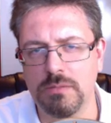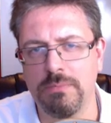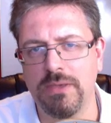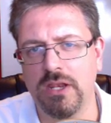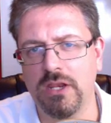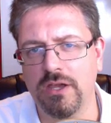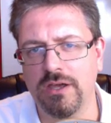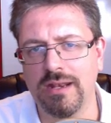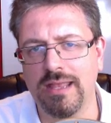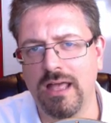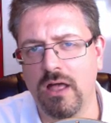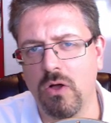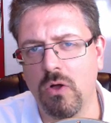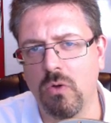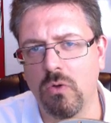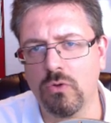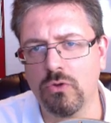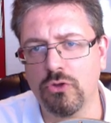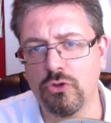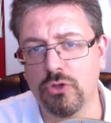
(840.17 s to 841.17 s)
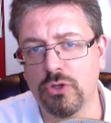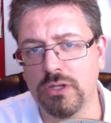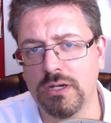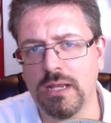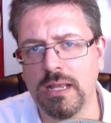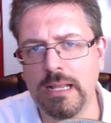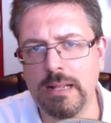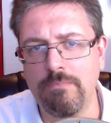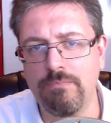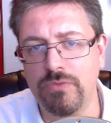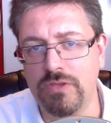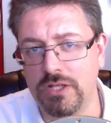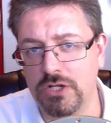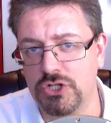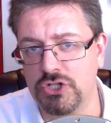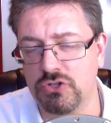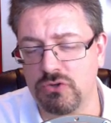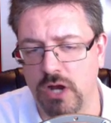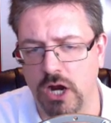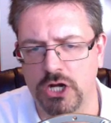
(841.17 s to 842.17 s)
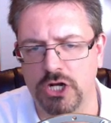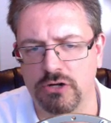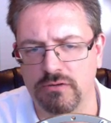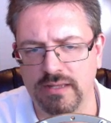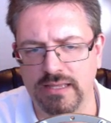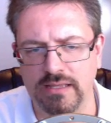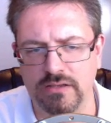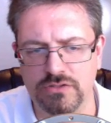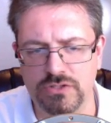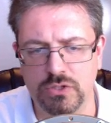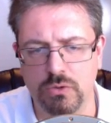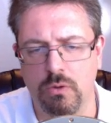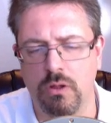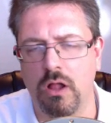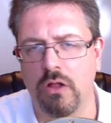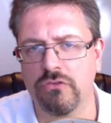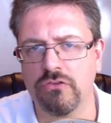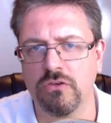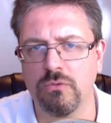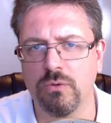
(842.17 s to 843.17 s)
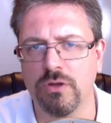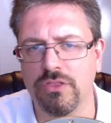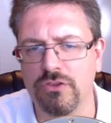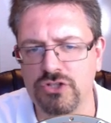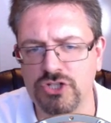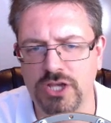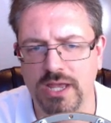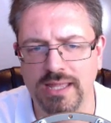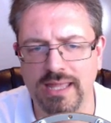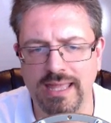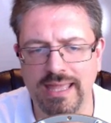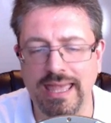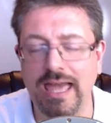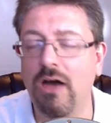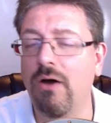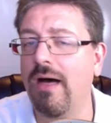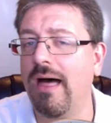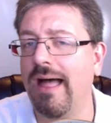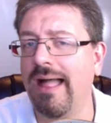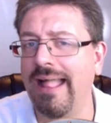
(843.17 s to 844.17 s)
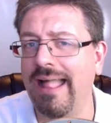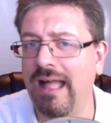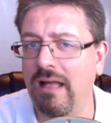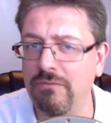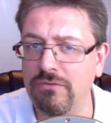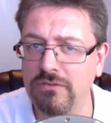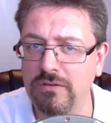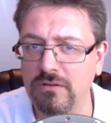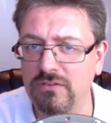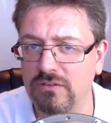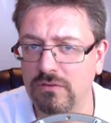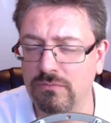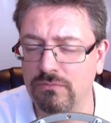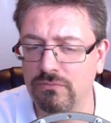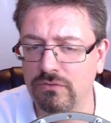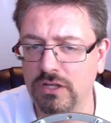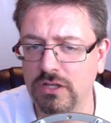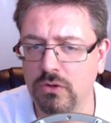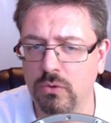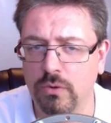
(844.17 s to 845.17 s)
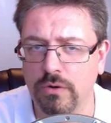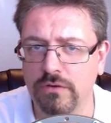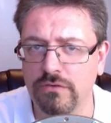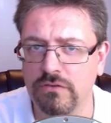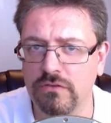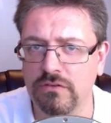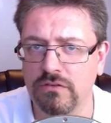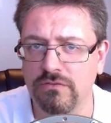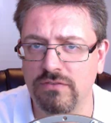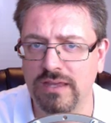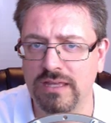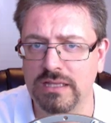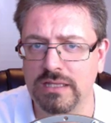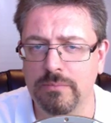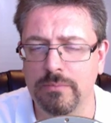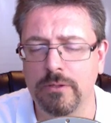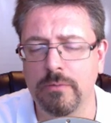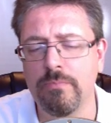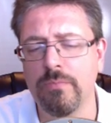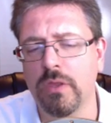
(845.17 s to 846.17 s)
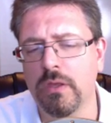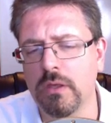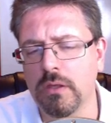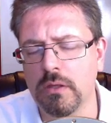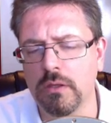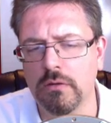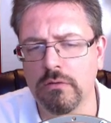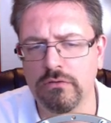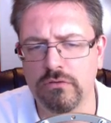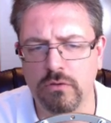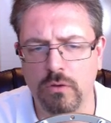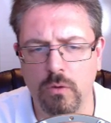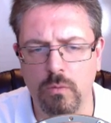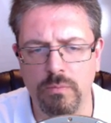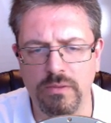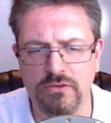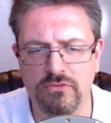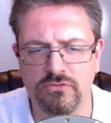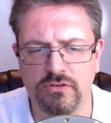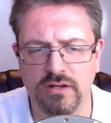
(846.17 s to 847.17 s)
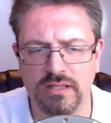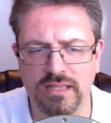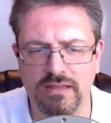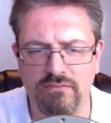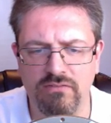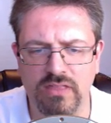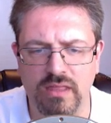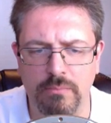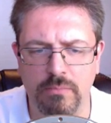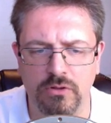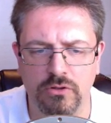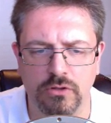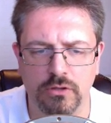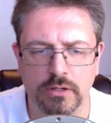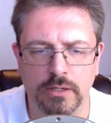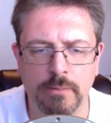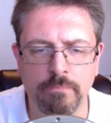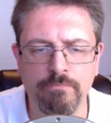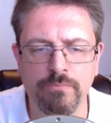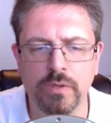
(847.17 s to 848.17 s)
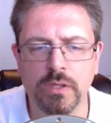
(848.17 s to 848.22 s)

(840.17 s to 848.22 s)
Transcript: depending on how good the instructor is. So also worth checking out. I have seen some free courses available, so be sure to give them a look.